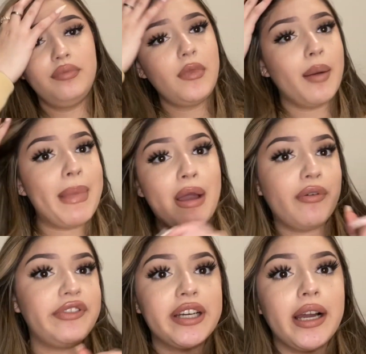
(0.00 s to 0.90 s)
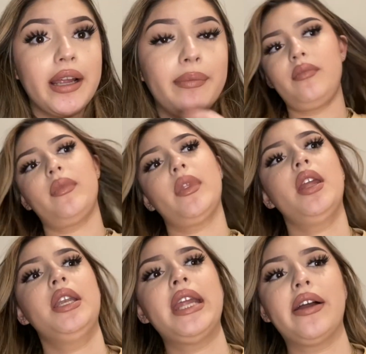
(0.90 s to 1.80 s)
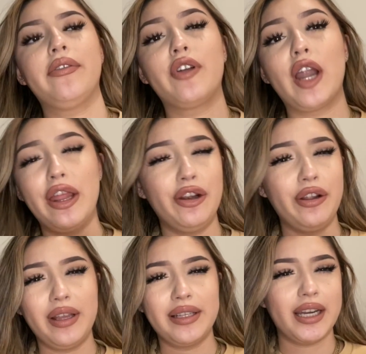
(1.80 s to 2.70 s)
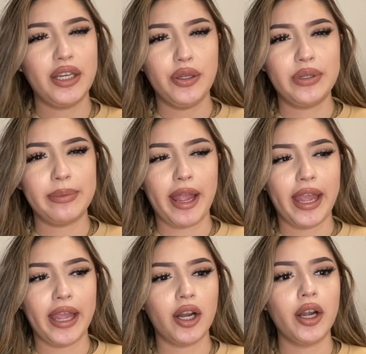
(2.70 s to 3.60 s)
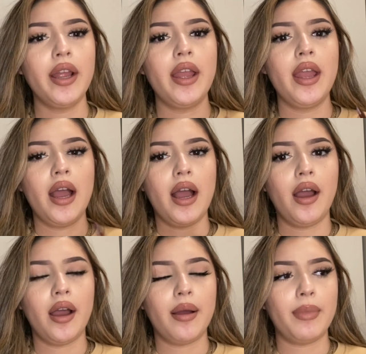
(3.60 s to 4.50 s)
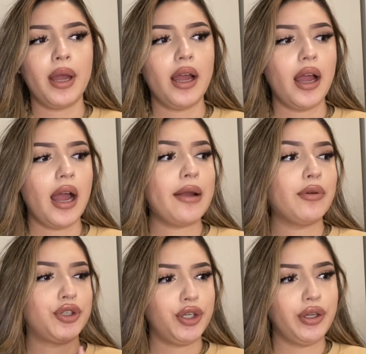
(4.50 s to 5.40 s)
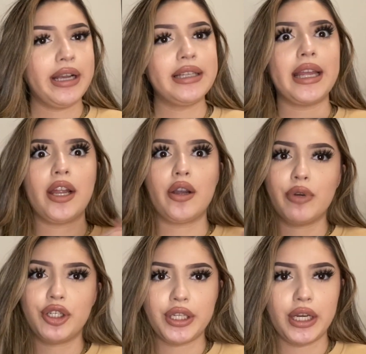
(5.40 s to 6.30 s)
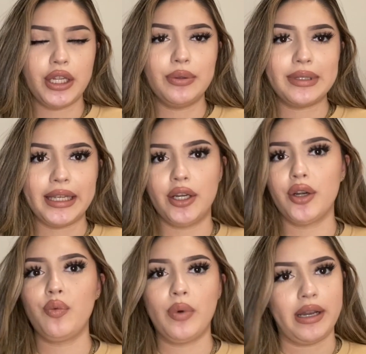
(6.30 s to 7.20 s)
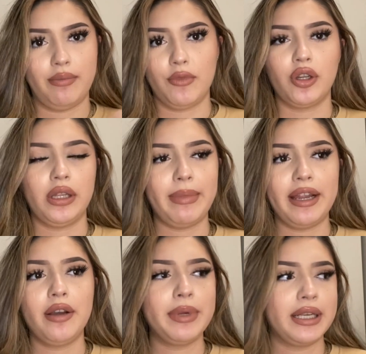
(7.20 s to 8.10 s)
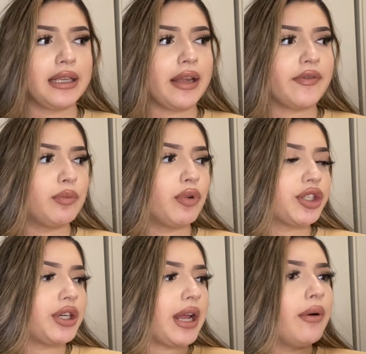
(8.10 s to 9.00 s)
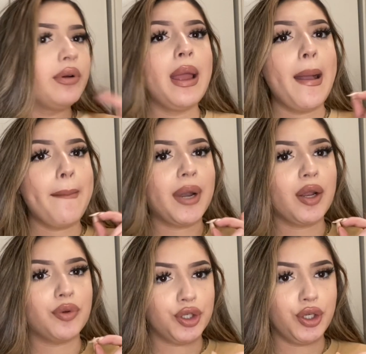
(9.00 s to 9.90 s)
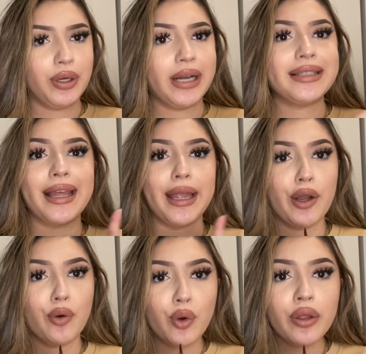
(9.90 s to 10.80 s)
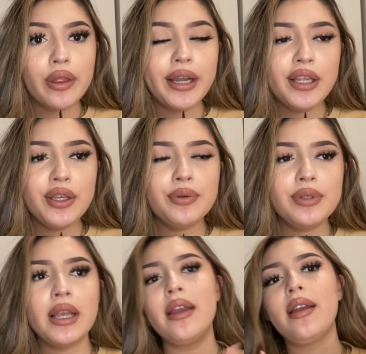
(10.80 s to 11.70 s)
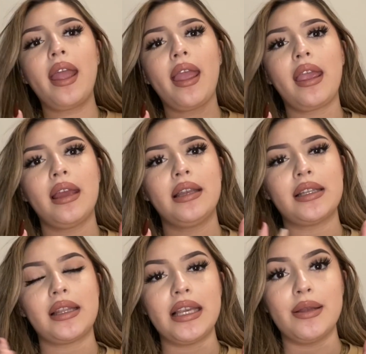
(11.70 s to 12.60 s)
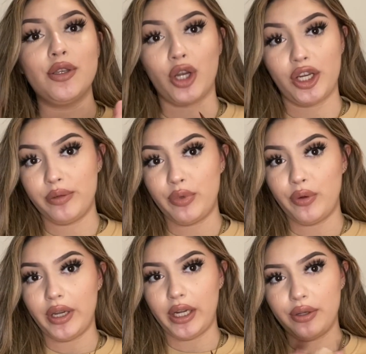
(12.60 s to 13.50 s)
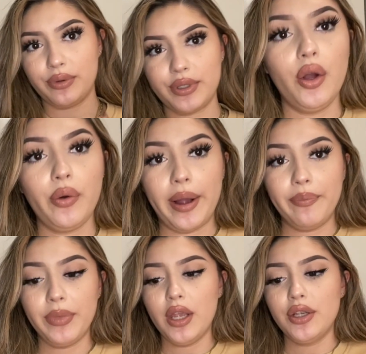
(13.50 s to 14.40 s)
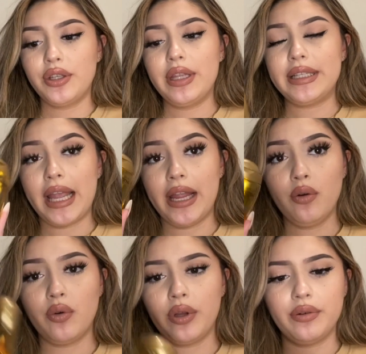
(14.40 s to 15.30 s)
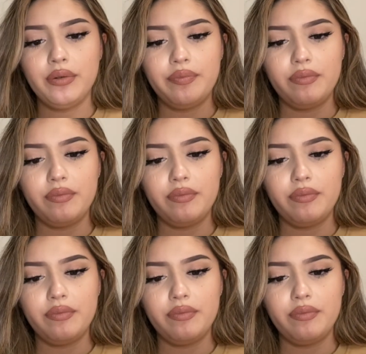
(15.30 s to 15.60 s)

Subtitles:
amount of time. Now for other things that I use in my hair, I will show you guys the hairbrush that I use later when I'm curling my hair because I have to brush it out. But I will show you guys the hair oil that I use and the dry shampoo that I use. Okay, so this hair oil,